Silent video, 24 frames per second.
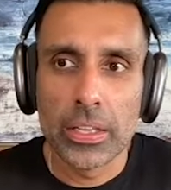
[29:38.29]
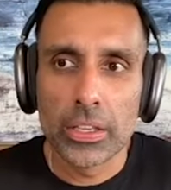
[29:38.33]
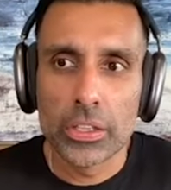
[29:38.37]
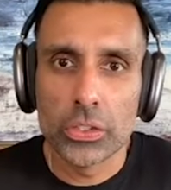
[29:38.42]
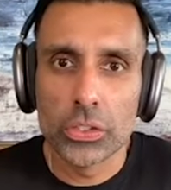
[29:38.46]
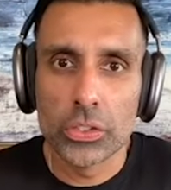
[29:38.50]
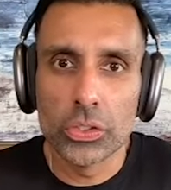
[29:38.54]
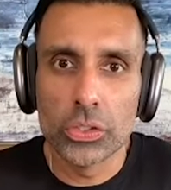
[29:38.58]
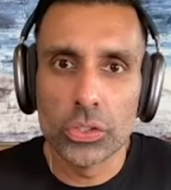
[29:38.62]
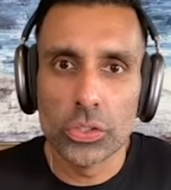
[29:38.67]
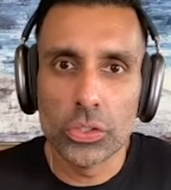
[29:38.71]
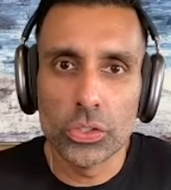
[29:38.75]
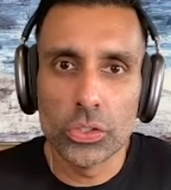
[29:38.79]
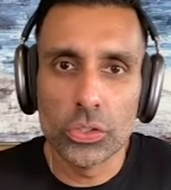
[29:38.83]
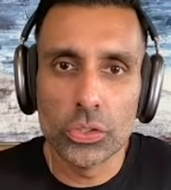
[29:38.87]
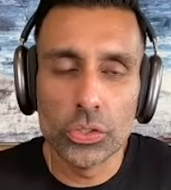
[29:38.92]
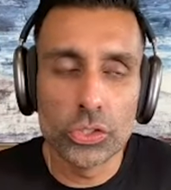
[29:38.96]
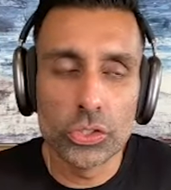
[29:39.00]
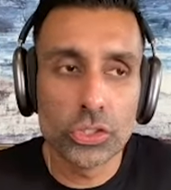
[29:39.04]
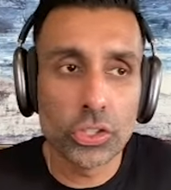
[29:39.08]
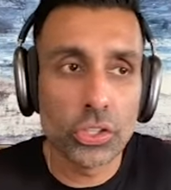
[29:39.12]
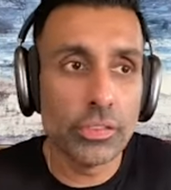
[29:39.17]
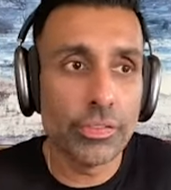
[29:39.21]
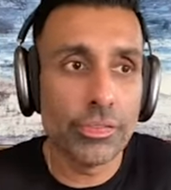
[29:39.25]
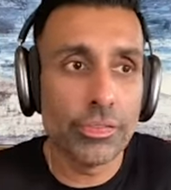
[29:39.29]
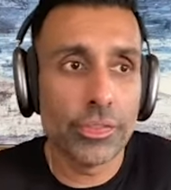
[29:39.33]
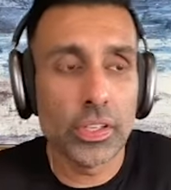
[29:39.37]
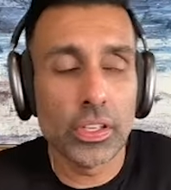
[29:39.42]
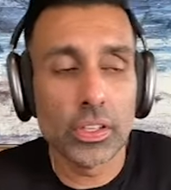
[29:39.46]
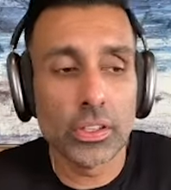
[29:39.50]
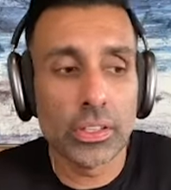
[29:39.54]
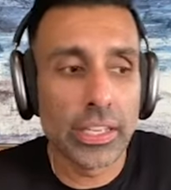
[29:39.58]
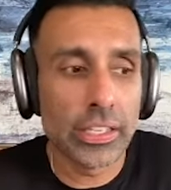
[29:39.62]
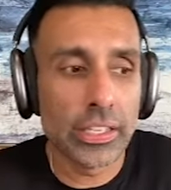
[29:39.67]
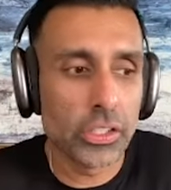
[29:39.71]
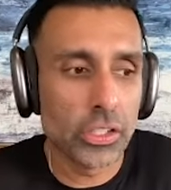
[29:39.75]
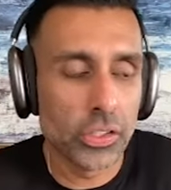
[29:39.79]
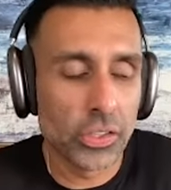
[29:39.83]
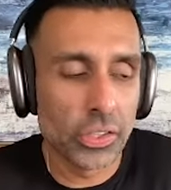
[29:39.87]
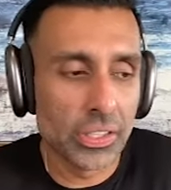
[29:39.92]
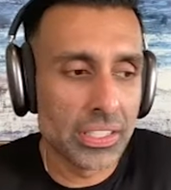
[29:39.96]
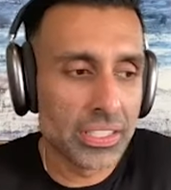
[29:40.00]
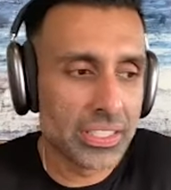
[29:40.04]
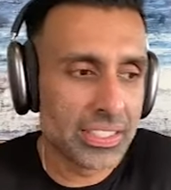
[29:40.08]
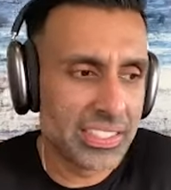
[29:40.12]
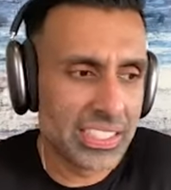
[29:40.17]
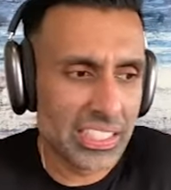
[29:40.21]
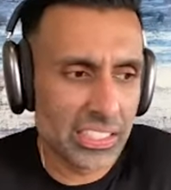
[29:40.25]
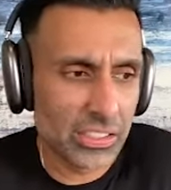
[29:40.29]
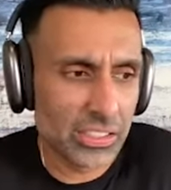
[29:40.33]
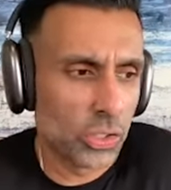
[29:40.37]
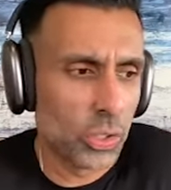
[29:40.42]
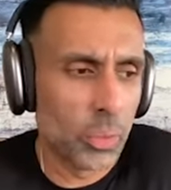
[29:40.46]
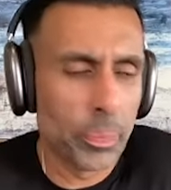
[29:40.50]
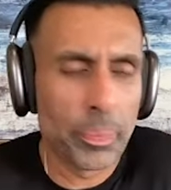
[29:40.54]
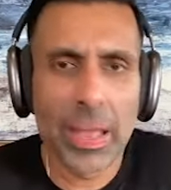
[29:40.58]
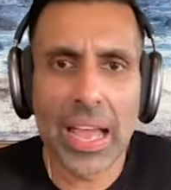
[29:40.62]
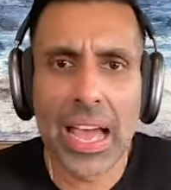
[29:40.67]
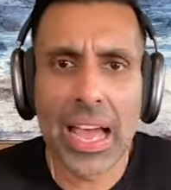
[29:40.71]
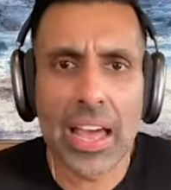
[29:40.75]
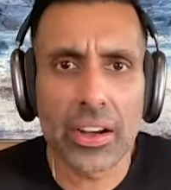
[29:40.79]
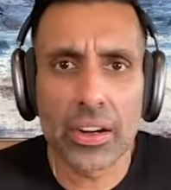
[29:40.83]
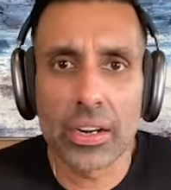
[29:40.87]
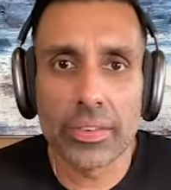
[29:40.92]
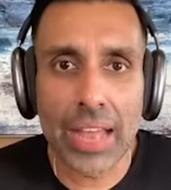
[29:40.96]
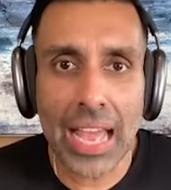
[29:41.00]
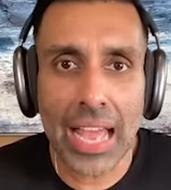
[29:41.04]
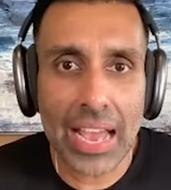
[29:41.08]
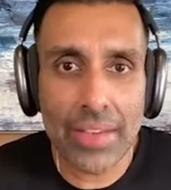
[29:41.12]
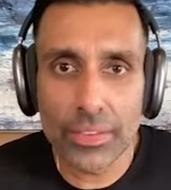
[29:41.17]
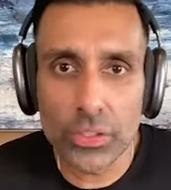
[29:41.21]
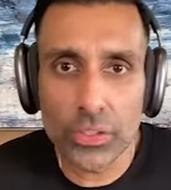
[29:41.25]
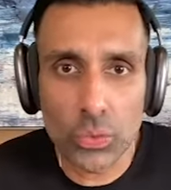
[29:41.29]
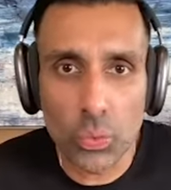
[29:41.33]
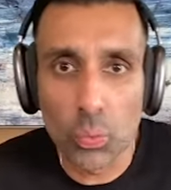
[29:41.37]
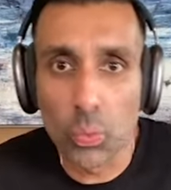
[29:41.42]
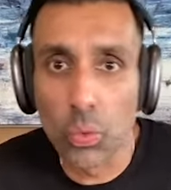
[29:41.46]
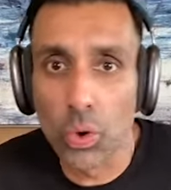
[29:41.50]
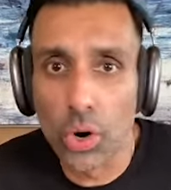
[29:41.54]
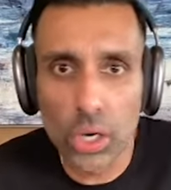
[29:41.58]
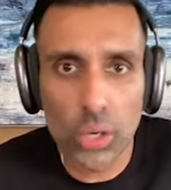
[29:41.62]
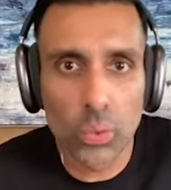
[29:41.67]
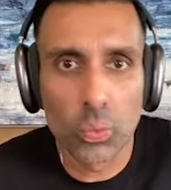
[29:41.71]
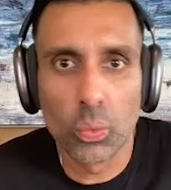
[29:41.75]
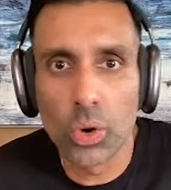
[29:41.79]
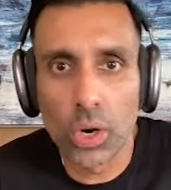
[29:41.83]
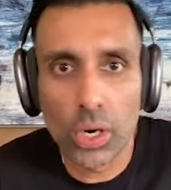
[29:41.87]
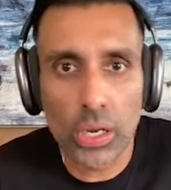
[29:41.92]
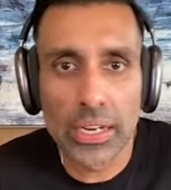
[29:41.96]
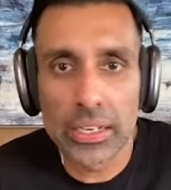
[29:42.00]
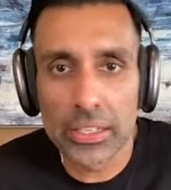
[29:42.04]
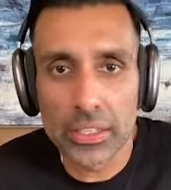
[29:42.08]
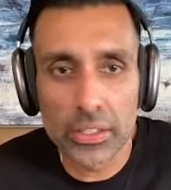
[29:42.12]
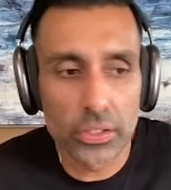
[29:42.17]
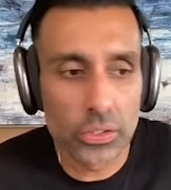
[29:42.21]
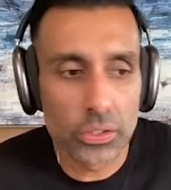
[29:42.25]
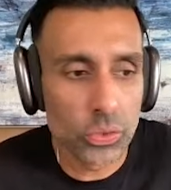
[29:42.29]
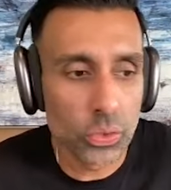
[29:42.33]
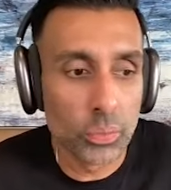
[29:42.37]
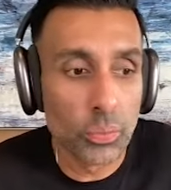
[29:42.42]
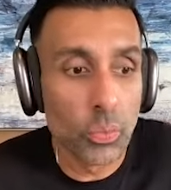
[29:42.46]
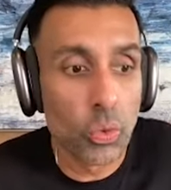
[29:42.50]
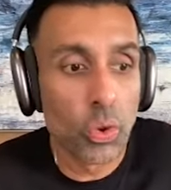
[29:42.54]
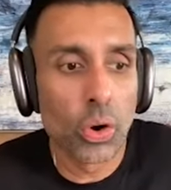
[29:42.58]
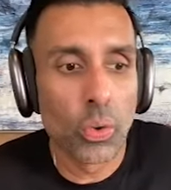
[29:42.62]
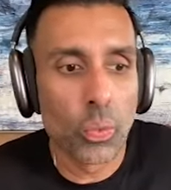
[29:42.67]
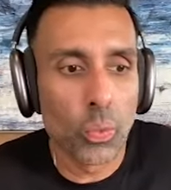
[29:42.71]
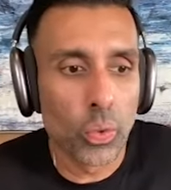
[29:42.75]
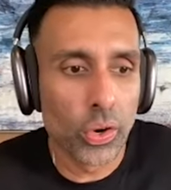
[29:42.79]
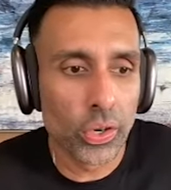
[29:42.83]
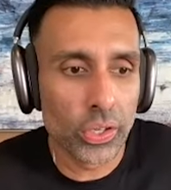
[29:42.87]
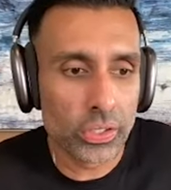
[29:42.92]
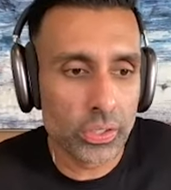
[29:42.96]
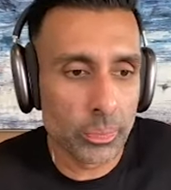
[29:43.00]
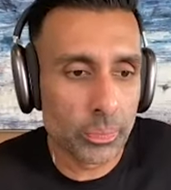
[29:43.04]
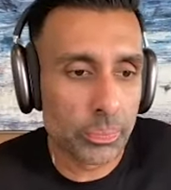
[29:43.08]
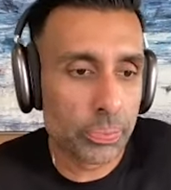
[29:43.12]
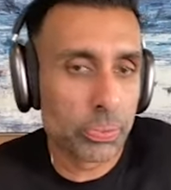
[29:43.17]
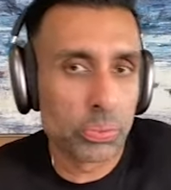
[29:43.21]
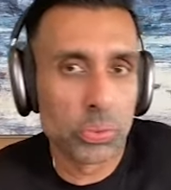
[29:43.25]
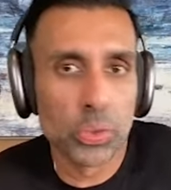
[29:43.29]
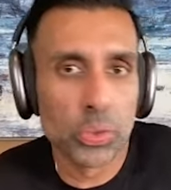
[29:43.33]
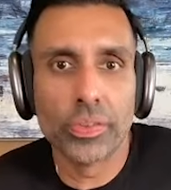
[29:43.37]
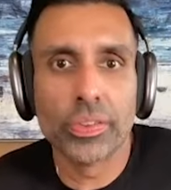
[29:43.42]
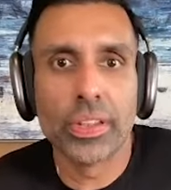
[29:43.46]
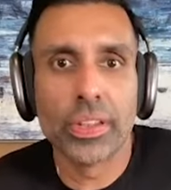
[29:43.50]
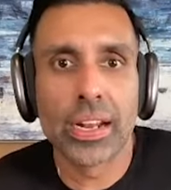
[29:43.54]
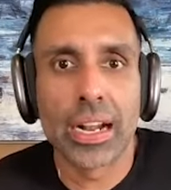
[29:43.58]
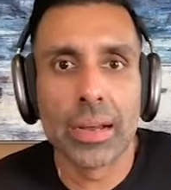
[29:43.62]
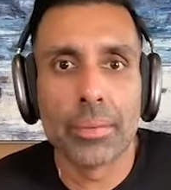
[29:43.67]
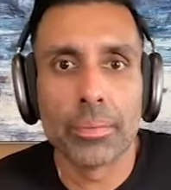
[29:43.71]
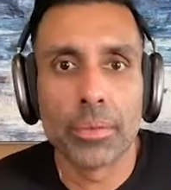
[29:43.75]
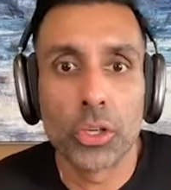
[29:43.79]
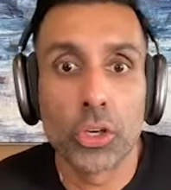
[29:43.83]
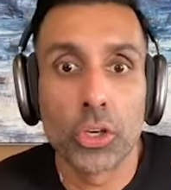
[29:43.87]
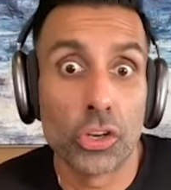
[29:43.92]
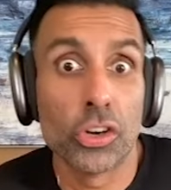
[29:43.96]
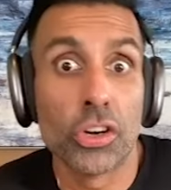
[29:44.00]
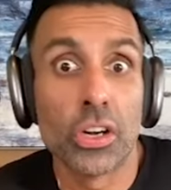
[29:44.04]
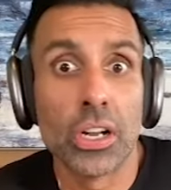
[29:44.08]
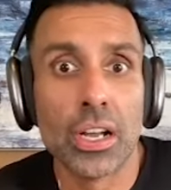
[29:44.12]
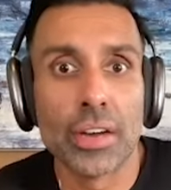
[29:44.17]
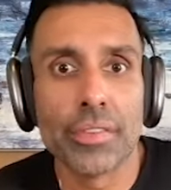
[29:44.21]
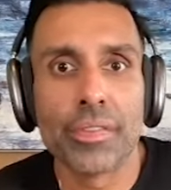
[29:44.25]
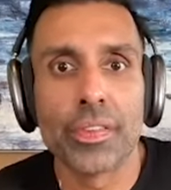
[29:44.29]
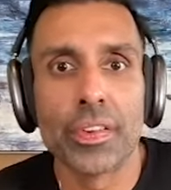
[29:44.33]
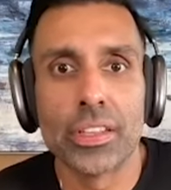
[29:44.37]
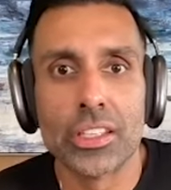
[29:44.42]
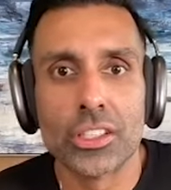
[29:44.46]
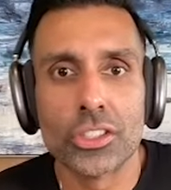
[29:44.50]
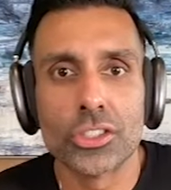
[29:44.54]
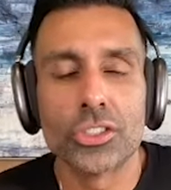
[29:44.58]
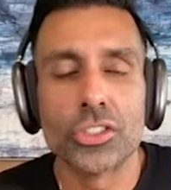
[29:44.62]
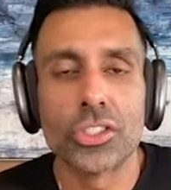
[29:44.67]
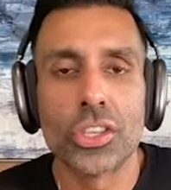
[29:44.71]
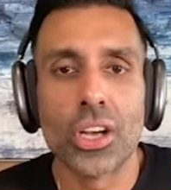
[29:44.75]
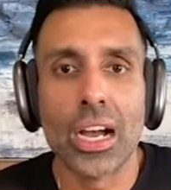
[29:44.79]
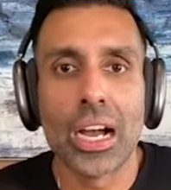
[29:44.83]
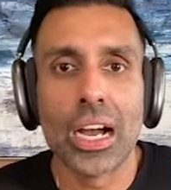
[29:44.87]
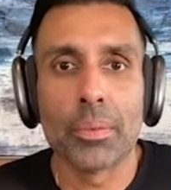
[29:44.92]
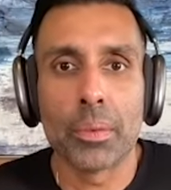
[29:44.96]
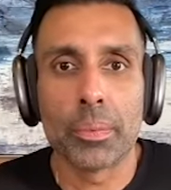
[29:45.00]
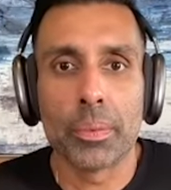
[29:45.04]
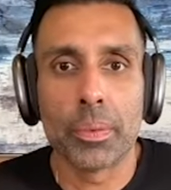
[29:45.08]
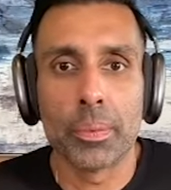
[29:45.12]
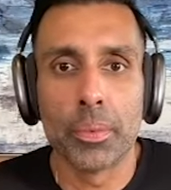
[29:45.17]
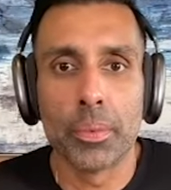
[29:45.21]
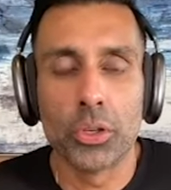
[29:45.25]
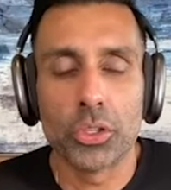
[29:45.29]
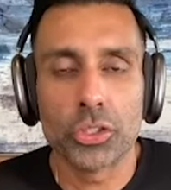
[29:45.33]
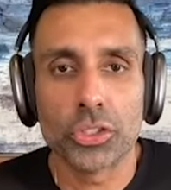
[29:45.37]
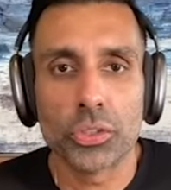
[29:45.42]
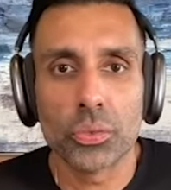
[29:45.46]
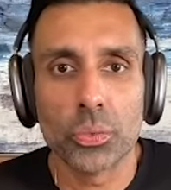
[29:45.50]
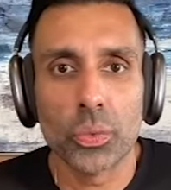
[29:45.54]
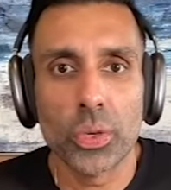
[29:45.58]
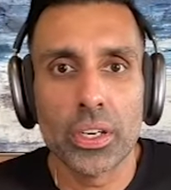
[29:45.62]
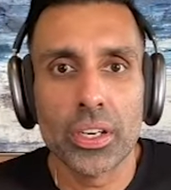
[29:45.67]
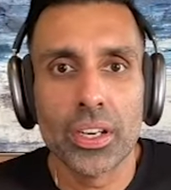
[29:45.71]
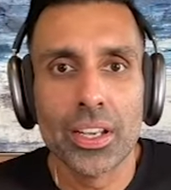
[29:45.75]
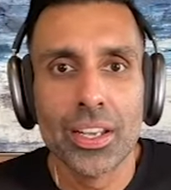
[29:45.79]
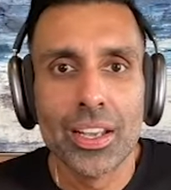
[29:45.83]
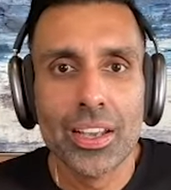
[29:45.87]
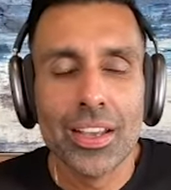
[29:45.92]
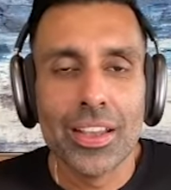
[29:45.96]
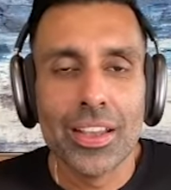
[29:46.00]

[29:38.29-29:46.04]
You, you shouldn't feel like you're in the cyclical pattern of having to work, work. I need to do more work to prove that I'm good enough for this job or promotion. When